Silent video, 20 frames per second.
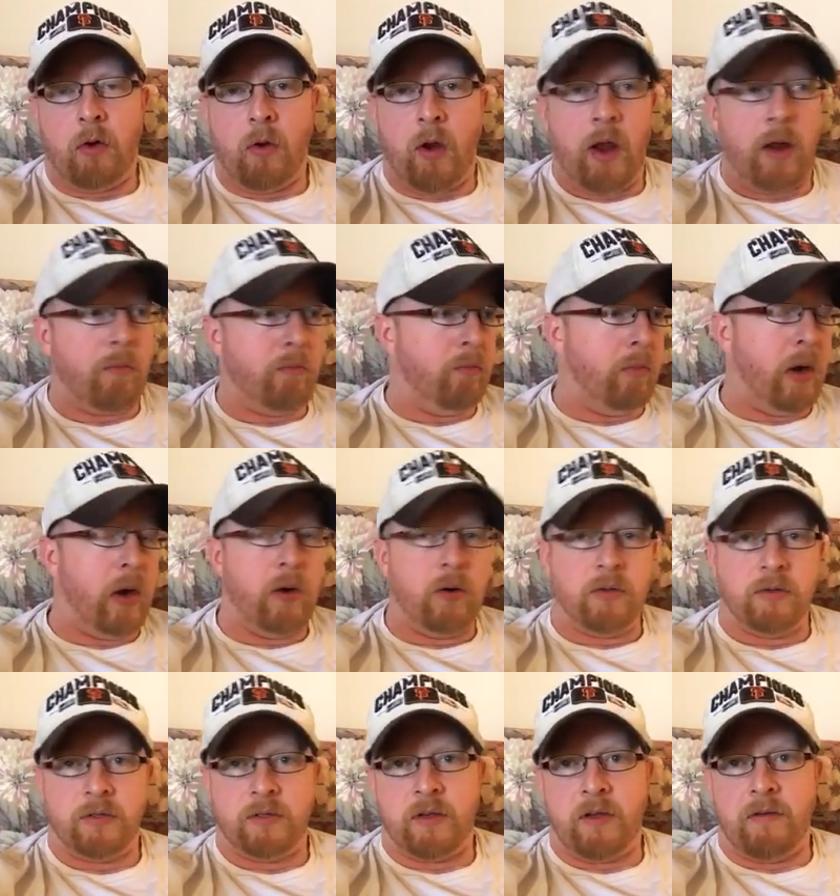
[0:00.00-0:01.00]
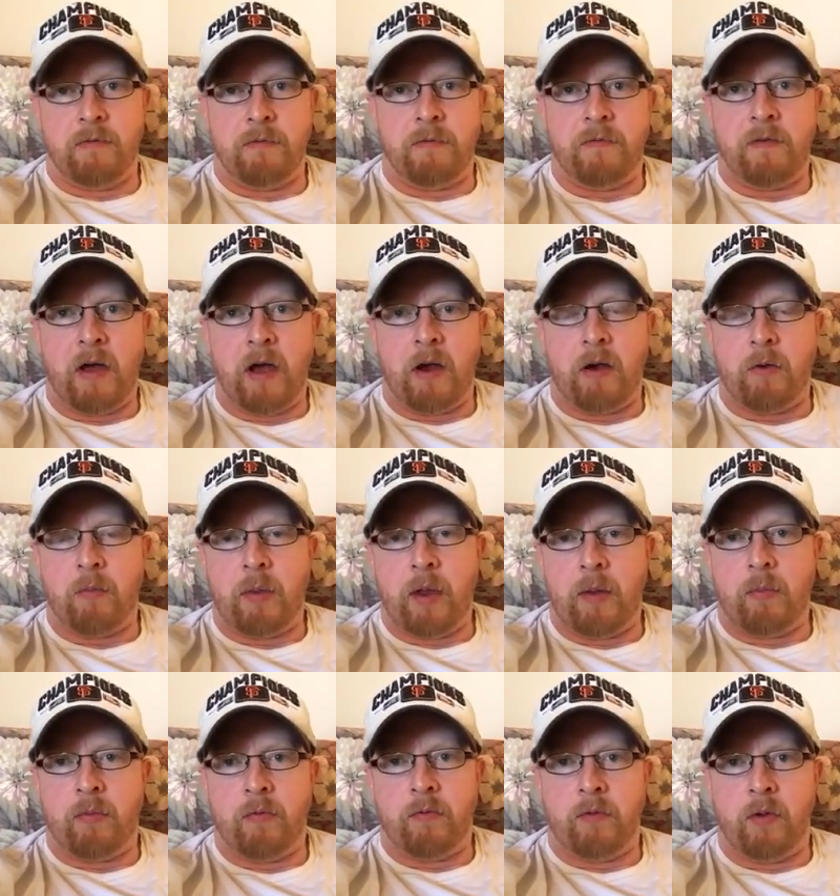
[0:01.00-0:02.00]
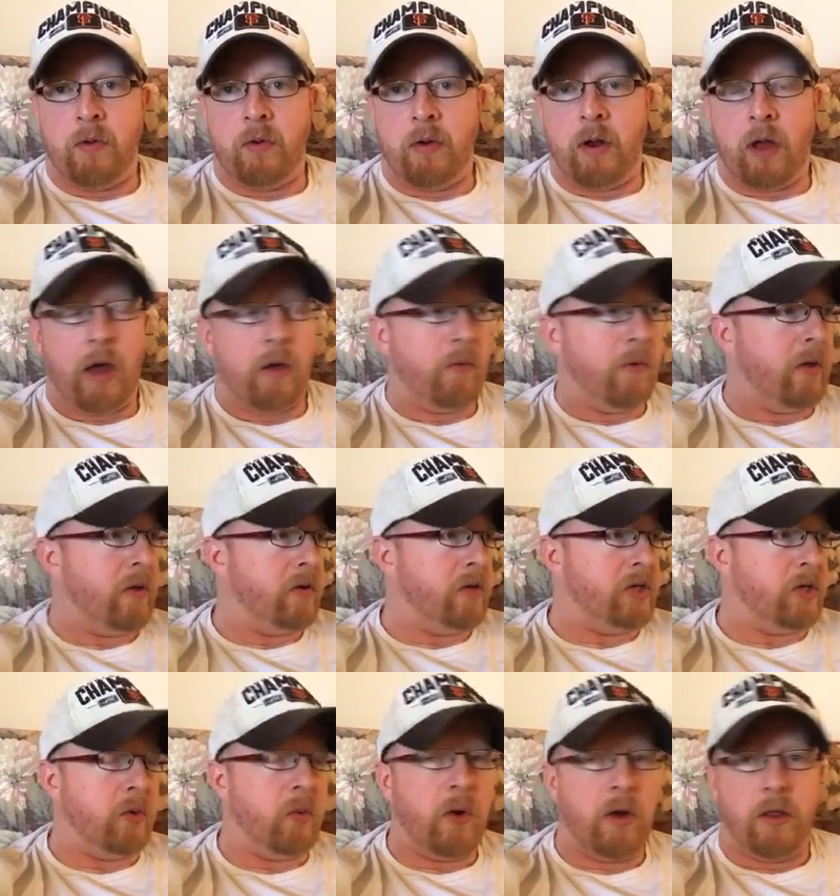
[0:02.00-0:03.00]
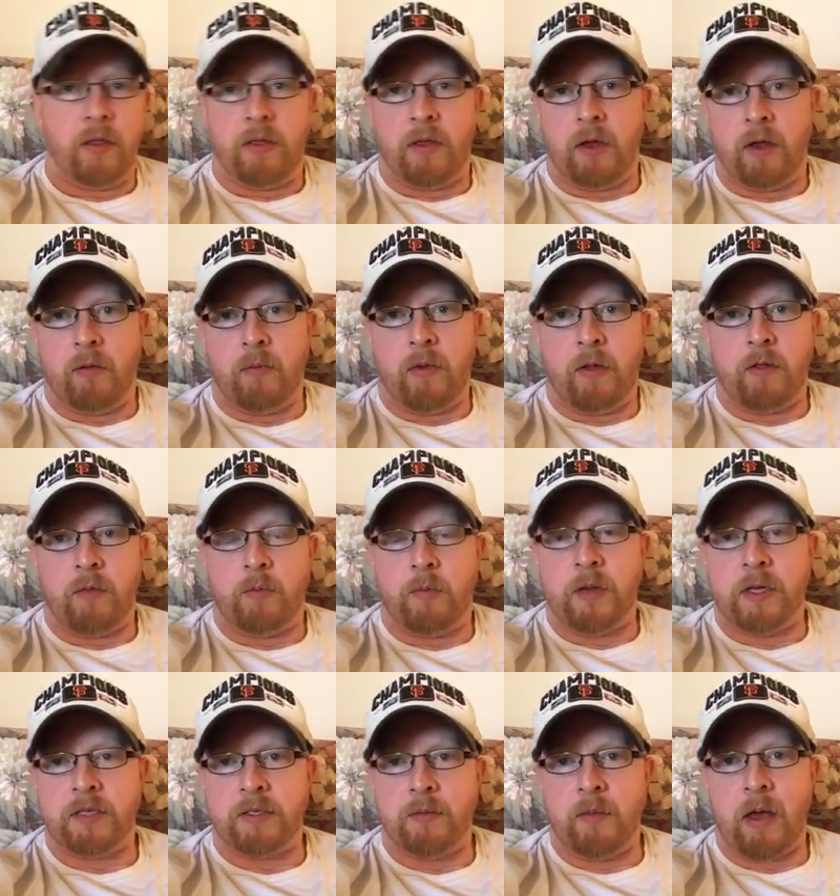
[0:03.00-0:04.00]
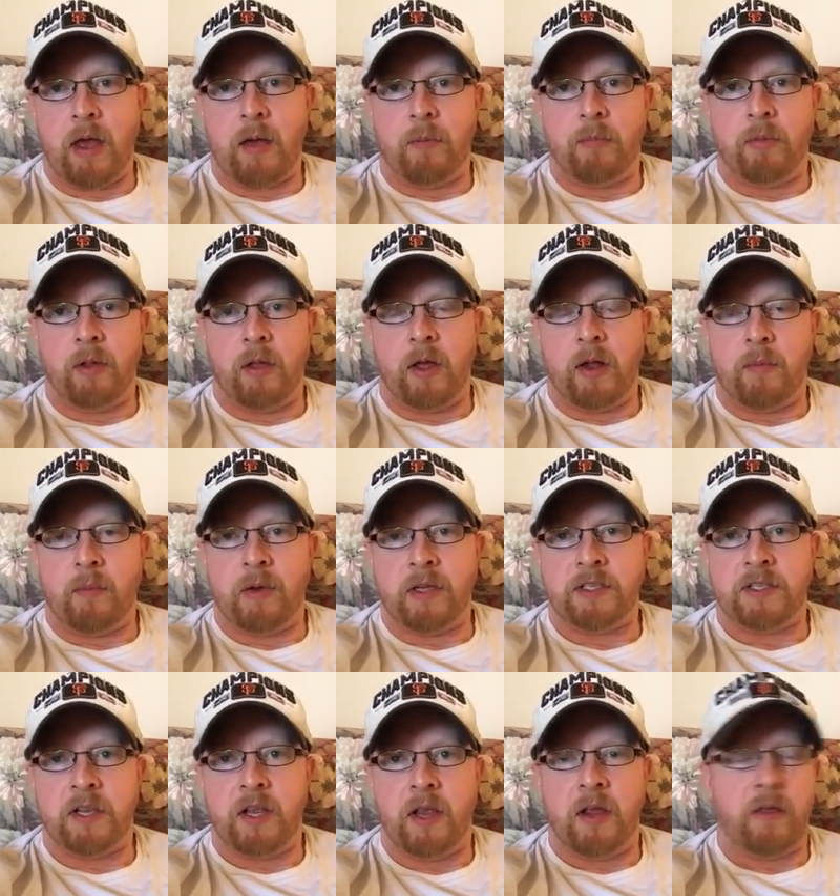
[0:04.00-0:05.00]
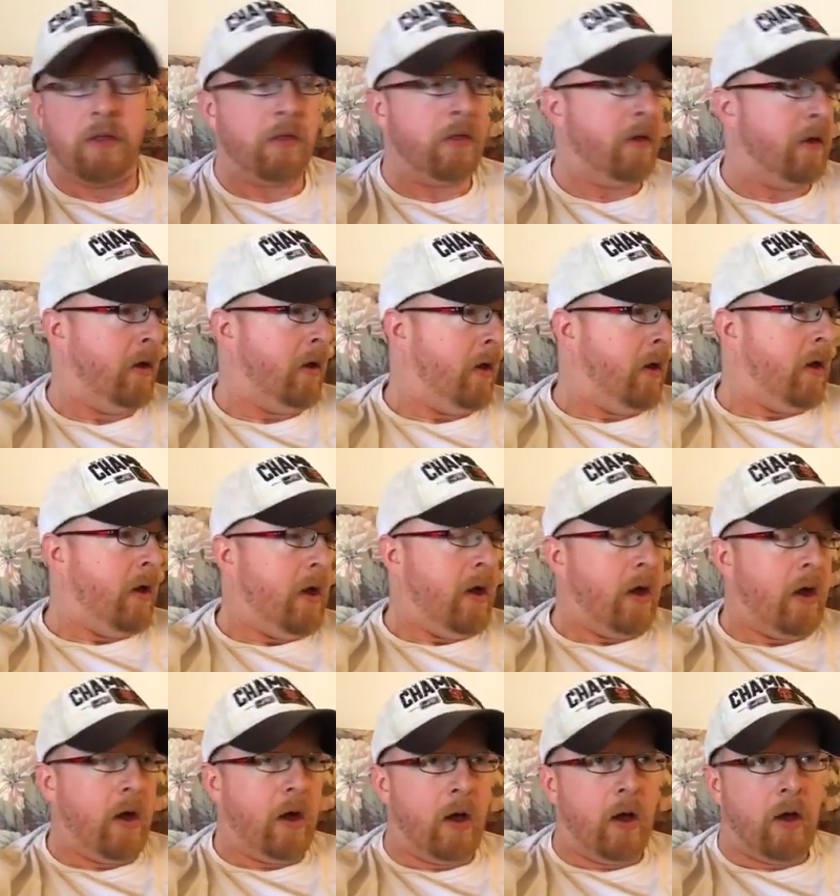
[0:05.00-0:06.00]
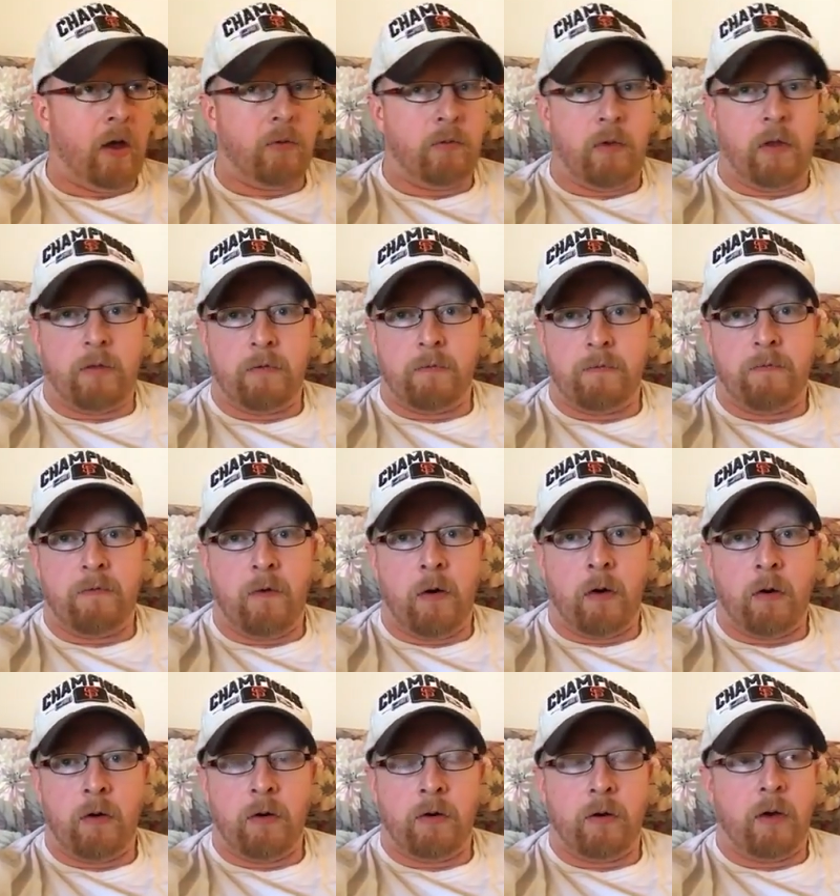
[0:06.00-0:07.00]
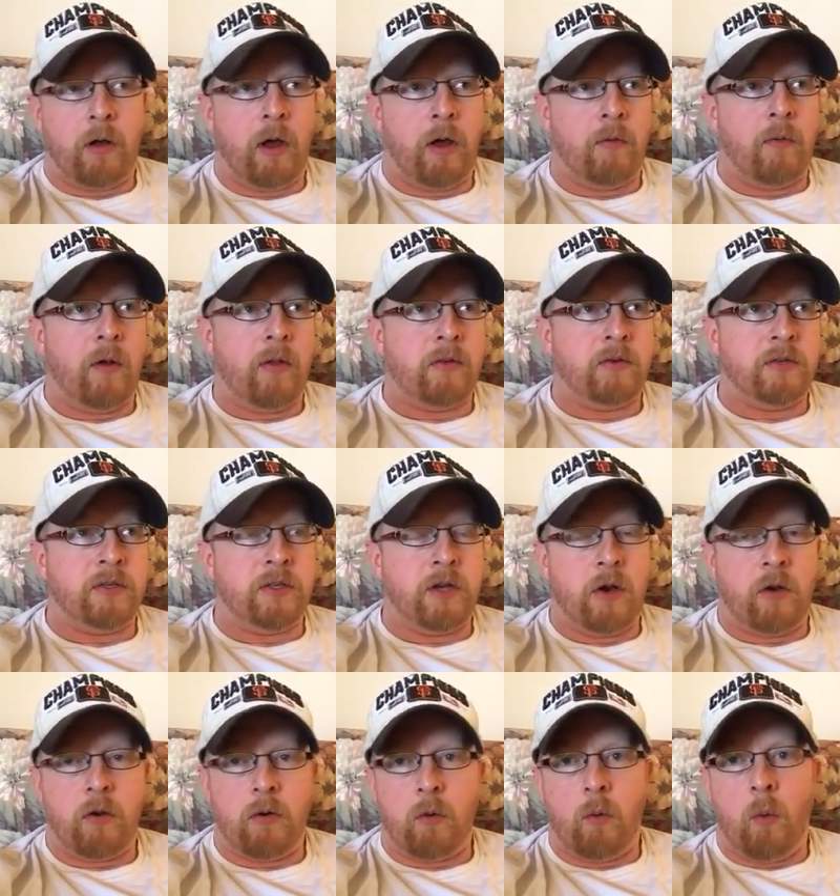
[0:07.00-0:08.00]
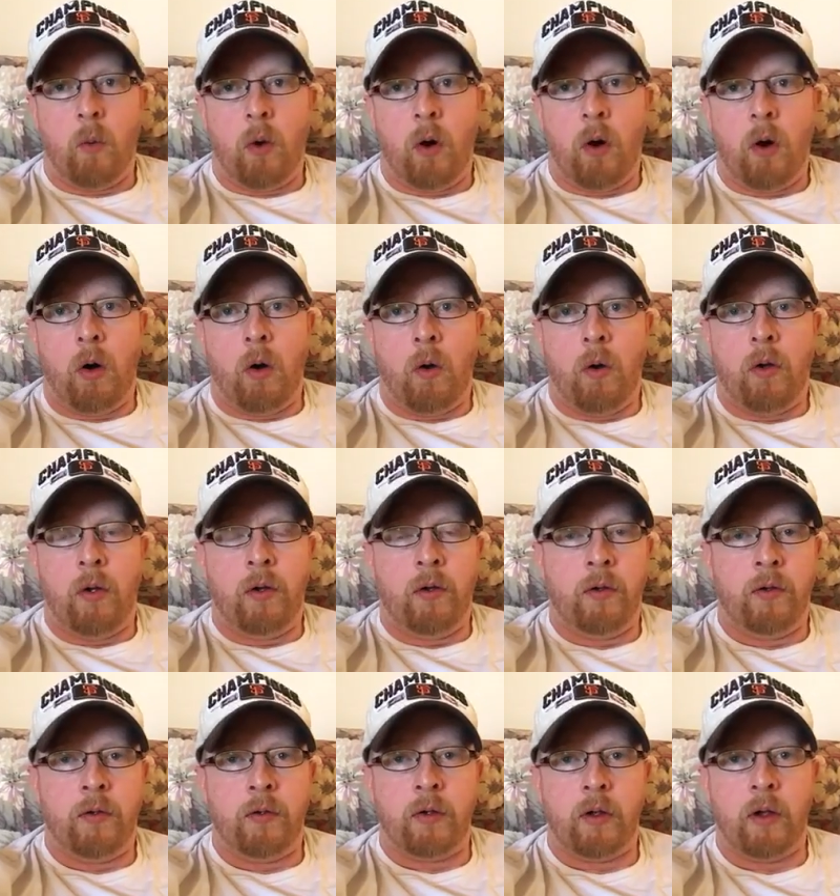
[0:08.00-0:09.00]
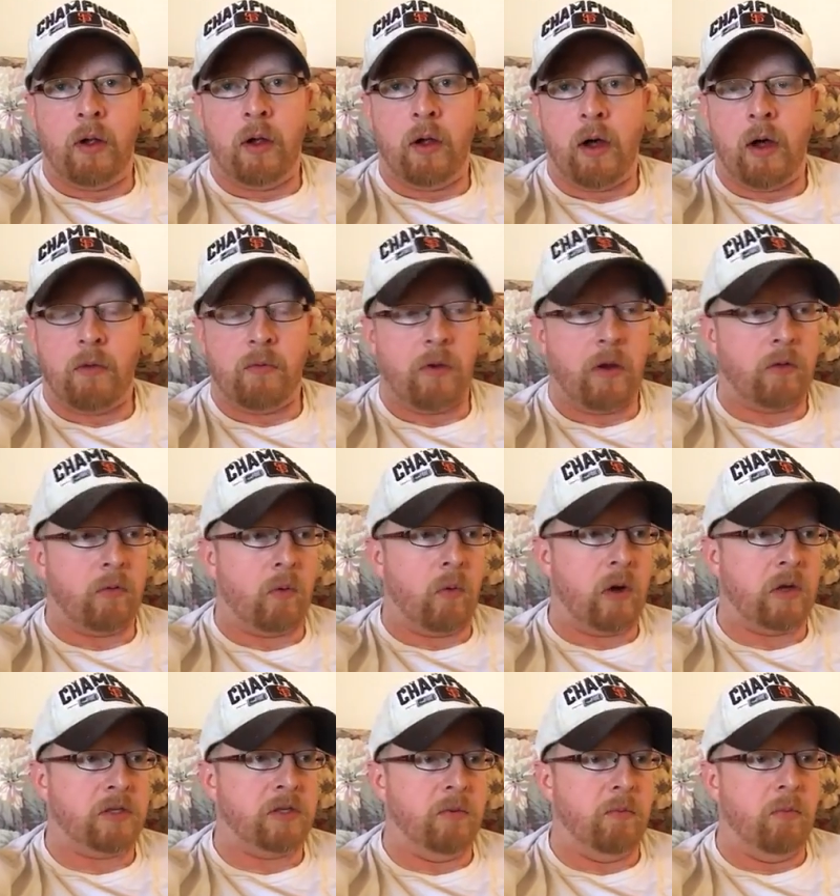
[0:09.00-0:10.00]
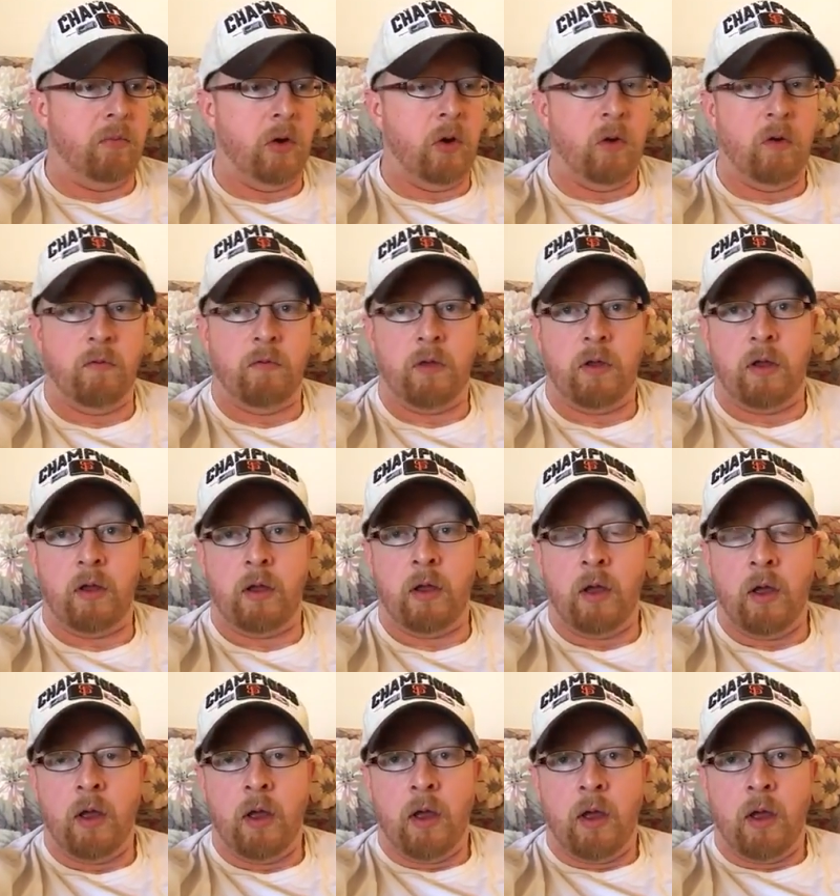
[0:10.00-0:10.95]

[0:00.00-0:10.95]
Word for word: Great Balls of Fire pay-per-view tonight. I'd rather do anything. I'd rather pick some apple out of my teeth. Uh, I'd rather fart. I'd rather stare at a wall. Uh, I'd rather watch a movie.